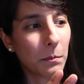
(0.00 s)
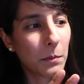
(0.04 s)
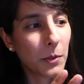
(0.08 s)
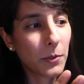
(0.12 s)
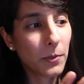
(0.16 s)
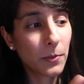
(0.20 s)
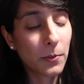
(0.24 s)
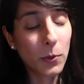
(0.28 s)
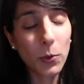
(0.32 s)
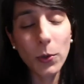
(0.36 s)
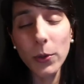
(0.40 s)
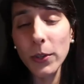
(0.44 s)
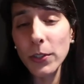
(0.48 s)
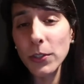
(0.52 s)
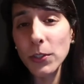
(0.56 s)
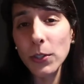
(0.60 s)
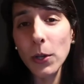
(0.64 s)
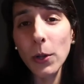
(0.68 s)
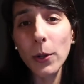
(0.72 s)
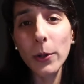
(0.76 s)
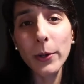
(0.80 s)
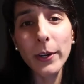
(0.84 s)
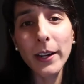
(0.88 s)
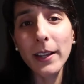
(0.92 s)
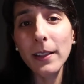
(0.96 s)
before the
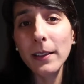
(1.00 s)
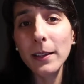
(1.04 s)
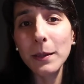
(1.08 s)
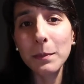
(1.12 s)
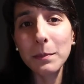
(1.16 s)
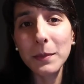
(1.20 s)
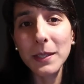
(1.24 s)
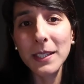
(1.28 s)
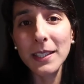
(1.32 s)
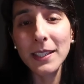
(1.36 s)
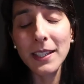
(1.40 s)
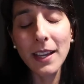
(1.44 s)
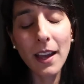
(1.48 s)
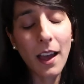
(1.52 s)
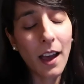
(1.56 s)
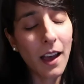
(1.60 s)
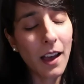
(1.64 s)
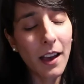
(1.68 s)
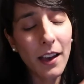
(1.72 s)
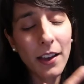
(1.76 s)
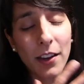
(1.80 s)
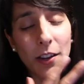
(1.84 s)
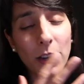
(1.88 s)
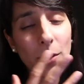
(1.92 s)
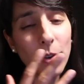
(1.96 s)
solar eclipse.
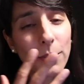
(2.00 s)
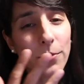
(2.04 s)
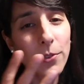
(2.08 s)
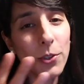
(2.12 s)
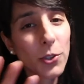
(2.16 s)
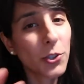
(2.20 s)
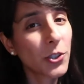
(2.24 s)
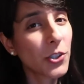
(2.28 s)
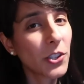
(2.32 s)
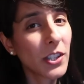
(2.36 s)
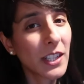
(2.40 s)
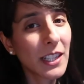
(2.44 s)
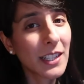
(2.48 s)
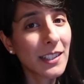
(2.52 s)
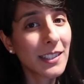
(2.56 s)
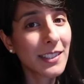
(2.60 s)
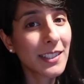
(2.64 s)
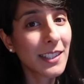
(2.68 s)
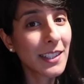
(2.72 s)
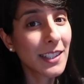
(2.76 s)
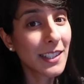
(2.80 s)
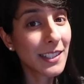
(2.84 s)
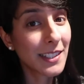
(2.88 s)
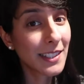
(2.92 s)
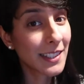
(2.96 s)
I don't know if you're tuning
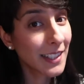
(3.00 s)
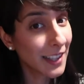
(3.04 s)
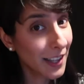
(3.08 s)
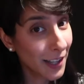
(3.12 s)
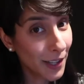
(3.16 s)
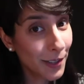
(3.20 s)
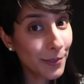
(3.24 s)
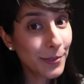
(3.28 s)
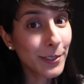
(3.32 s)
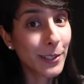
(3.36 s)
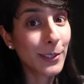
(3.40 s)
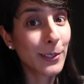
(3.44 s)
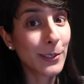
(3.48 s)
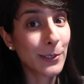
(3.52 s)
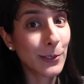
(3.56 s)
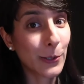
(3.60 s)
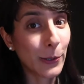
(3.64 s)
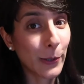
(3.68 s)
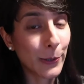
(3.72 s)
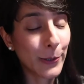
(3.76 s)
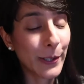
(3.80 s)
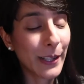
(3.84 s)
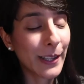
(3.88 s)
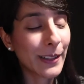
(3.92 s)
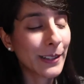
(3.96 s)
into this after the
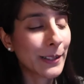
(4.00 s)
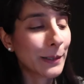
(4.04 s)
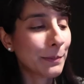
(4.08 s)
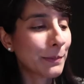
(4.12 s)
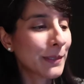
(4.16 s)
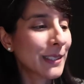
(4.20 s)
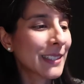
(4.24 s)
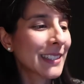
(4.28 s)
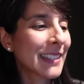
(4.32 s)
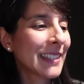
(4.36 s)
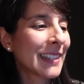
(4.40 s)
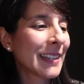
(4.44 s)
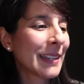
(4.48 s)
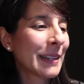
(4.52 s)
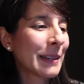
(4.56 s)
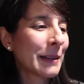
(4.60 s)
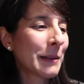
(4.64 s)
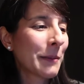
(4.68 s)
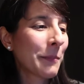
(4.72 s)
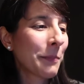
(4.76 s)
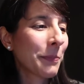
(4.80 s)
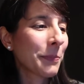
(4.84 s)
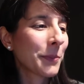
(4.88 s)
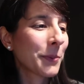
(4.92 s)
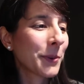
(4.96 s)
solar eclipse.
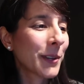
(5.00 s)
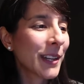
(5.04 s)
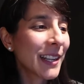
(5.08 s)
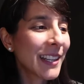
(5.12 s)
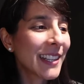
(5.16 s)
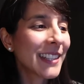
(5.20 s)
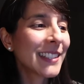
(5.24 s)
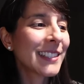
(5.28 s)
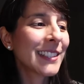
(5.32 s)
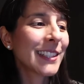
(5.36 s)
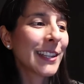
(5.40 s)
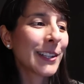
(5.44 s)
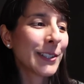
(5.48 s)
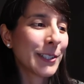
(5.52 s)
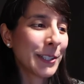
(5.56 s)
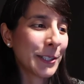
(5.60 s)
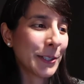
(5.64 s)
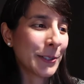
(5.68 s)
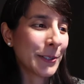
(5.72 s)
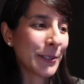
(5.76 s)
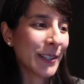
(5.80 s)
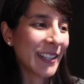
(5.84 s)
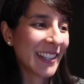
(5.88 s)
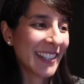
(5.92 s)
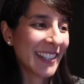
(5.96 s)
But what I can tell
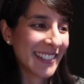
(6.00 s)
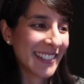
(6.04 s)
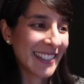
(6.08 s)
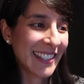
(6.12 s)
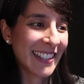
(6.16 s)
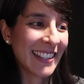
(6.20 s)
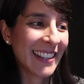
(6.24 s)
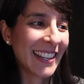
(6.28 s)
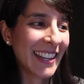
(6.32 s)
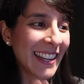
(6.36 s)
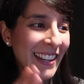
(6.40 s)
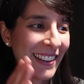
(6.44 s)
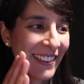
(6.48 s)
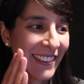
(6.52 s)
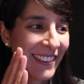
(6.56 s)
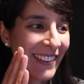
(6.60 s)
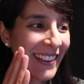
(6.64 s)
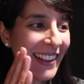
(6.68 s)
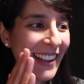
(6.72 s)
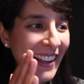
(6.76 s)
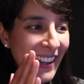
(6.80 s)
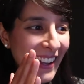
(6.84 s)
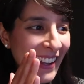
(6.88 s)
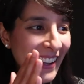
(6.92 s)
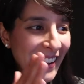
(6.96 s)
you is that there
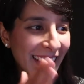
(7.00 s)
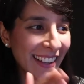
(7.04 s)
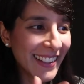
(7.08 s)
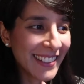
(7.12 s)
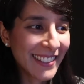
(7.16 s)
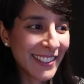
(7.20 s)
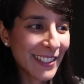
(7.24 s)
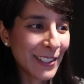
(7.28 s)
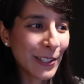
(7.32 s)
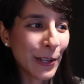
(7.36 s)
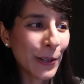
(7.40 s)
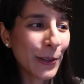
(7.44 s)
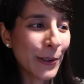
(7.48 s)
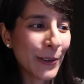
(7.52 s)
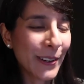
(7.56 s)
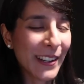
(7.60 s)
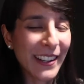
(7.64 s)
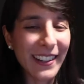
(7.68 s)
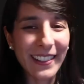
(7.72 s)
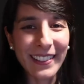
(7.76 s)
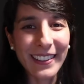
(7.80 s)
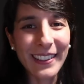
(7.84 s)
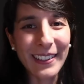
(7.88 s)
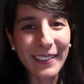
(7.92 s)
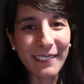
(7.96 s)
is a solar
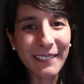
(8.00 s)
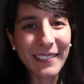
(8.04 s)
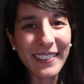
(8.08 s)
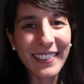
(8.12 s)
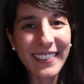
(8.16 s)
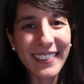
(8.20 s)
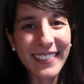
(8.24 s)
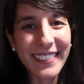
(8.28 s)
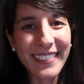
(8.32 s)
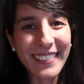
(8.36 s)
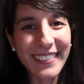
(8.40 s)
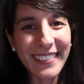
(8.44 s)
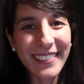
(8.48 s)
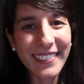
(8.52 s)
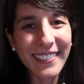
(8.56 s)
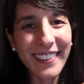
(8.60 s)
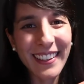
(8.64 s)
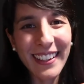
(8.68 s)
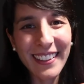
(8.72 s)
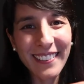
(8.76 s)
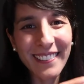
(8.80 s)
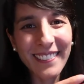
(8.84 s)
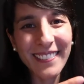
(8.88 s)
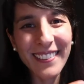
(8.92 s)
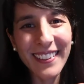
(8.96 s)
eclipse
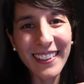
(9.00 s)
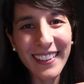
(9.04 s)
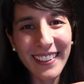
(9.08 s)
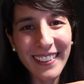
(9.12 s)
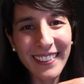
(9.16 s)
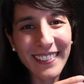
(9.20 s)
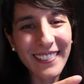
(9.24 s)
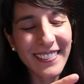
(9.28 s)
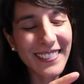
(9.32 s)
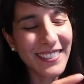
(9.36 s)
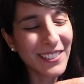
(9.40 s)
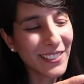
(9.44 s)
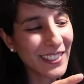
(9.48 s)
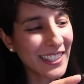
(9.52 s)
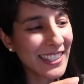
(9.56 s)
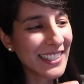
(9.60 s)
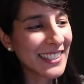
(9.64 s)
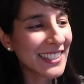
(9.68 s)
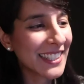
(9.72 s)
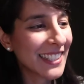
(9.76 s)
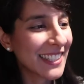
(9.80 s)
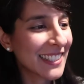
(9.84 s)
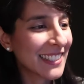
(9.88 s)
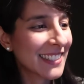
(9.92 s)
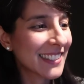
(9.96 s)
25th,
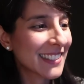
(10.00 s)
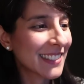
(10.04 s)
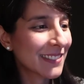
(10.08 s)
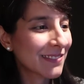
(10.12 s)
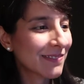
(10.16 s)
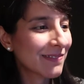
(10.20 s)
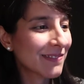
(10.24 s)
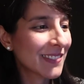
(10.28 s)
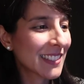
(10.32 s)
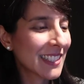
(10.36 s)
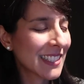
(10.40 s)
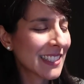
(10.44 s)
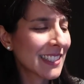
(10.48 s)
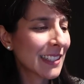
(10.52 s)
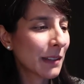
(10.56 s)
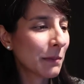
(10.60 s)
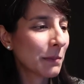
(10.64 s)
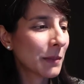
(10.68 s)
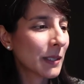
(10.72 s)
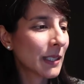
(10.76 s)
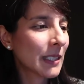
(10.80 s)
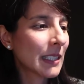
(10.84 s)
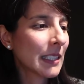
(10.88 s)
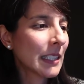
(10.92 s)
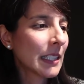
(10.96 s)
26th
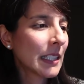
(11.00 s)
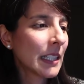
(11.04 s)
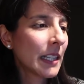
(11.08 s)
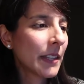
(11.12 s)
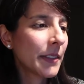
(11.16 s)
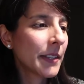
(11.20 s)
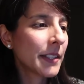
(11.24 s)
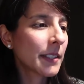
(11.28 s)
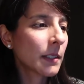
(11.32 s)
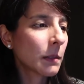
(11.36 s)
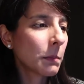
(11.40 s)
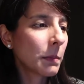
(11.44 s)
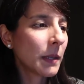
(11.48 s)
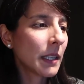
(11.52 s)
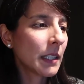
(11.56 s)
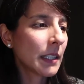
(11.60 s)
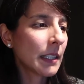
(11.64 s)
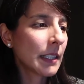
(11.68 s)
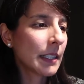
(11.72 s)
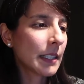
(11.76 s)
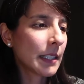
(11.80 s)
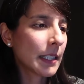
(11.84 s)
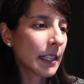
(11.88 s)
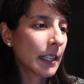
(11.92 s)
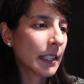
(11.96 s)
December. This could be in an
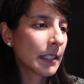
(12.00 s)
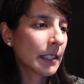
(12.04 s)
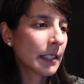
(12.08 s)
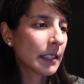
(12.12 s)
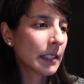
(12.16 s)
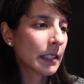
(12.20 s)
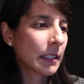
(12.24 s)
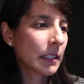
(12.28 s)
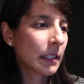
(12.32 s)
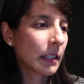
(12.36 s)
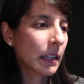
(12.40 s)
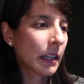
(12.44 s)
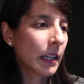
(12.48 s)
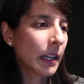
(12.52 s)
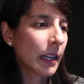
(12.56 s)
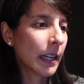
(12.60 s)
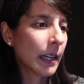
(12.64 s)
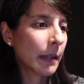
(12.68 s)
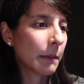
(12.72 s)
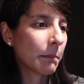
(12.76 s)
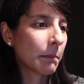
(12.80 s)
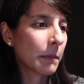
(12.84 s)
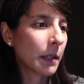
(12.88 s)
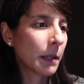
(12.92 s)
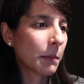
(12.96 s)
intense
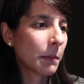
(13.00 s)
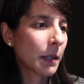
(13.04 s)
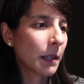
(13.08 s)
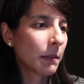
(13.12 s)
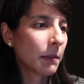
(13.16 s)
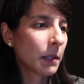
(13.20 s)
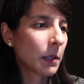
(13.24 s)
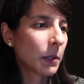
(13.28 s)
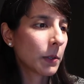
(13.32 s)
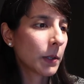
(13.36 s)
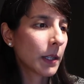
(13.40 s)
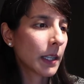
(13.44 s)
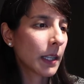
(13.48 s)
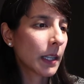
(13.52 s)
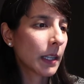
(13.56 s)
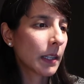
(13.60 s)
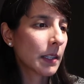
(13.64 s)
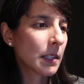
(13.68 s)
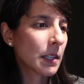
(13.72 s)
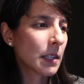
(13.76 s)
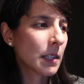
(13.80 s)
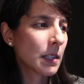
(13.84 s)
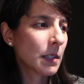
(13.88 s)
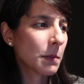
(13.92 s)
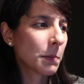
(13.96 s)
time. Let me have a look here.
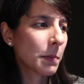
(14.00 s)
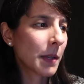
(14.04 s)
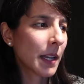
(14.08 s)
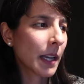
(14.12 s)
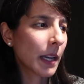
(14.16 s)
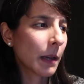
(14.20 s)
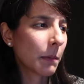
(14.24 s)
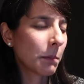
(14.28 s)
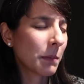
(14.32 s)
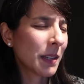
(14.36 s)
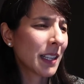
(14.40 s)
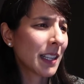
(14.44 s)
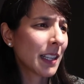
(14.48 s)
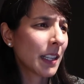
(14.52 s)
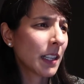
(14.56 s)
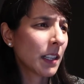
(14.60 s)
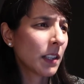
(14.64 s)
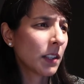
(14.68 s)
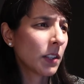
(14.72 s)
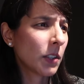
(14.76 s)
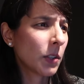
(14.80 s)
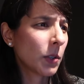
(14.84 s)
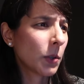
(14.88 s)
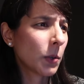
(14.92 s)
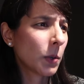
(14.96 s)
So this would be happening
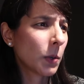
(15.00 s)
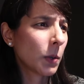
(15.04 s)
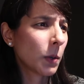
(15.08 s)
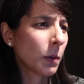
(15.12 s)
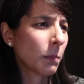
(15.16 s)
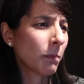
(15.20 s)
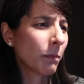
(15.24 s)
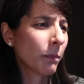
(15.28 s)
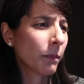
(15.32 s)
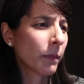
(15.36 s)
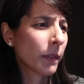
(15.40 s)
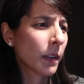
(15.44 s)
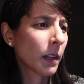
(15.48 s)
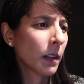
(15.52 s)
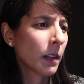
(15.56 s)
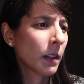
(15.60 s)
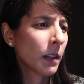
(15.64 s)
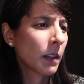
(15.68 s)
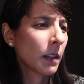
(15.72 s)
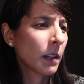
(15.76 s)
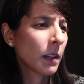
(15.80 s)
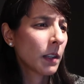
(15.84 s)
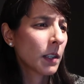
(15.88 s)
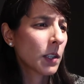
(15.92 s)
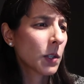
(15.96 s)
in your
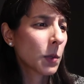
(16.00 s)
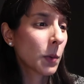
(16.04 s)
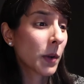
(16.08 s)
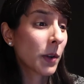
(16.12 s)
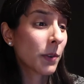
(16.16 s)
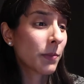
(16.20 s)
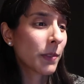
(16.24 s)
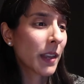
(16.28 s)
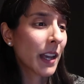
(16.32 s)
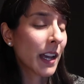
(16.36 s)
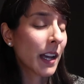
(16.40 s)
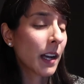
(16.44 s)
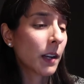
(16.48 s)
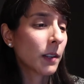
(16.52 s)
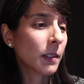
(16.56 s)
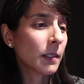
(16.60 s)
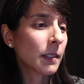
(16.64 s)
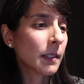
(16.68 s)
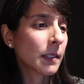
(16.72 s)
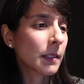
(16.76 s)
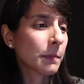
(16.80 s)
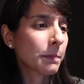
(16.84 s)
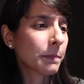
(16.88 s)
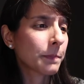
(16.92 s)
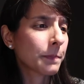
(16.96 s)
12th
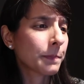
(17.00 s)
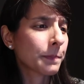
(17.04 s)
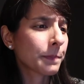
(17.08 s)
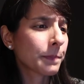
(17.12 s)
house.